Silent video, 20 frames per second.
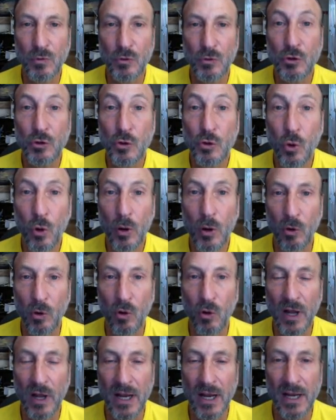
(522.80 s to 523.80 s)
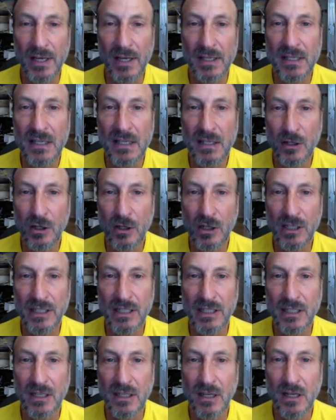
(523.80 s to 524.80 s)
normal and
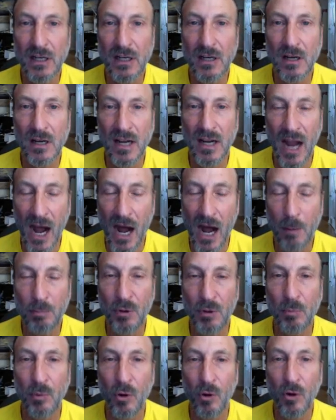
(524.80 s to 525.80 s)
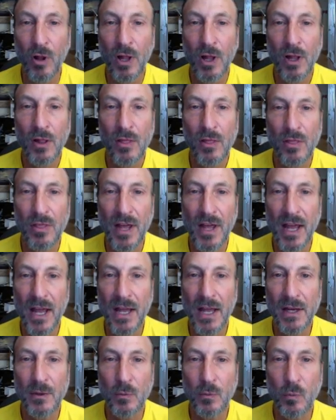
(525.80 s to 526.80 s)
nearly comparable,
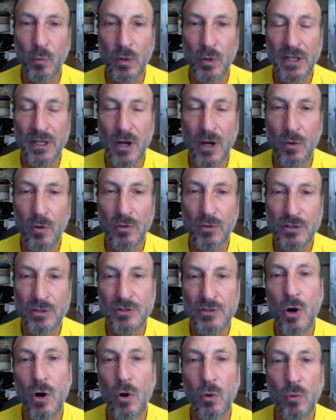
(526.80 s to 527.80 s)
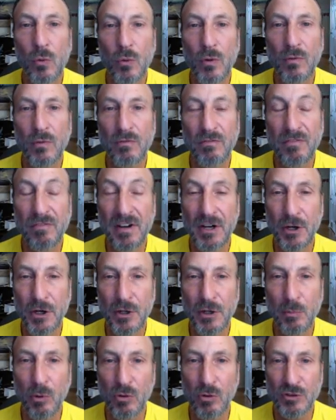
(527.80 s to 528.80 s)
then we know there's no
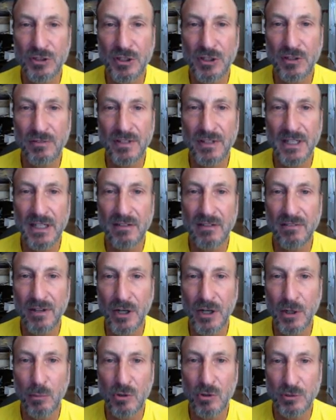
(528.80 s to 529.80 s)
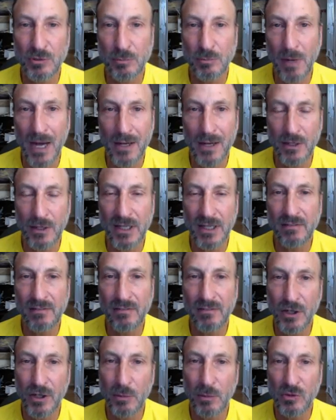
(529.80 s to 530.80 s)
variables, intervening variables or moderating
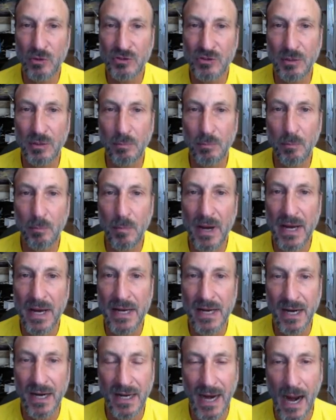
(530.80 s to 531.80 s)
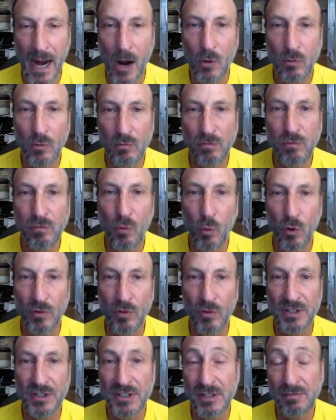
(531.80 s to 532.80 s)
variables, that may account for
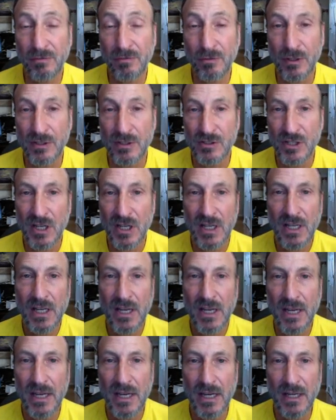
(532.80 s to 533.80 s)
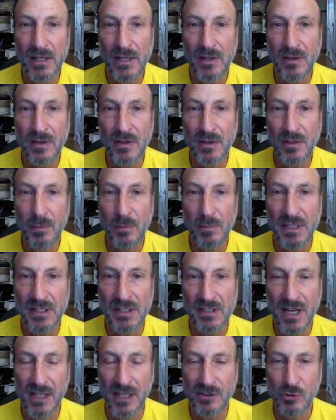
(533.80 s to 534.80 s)
the difference in the mean
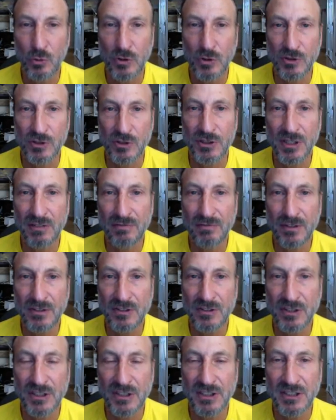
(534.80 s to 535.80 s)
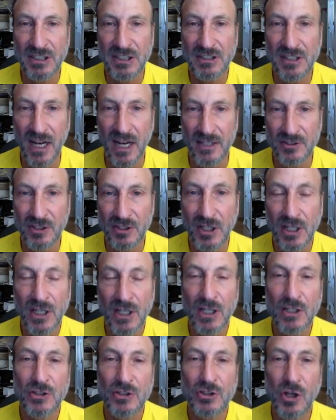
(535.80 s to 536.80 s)
test scores or difference in the t-test.
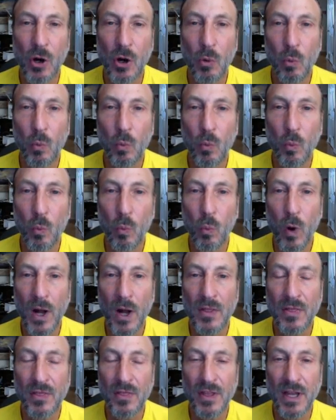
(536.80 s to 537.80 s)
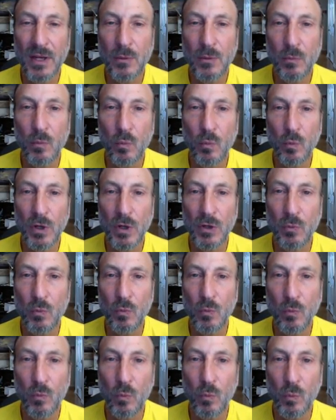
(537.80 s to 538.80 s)
So what then
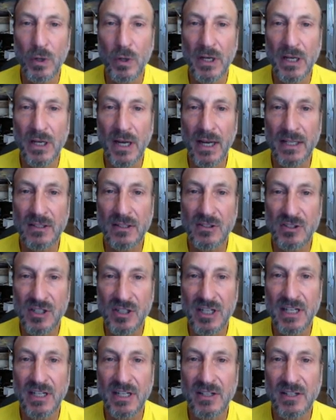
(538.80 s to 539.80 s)
we can see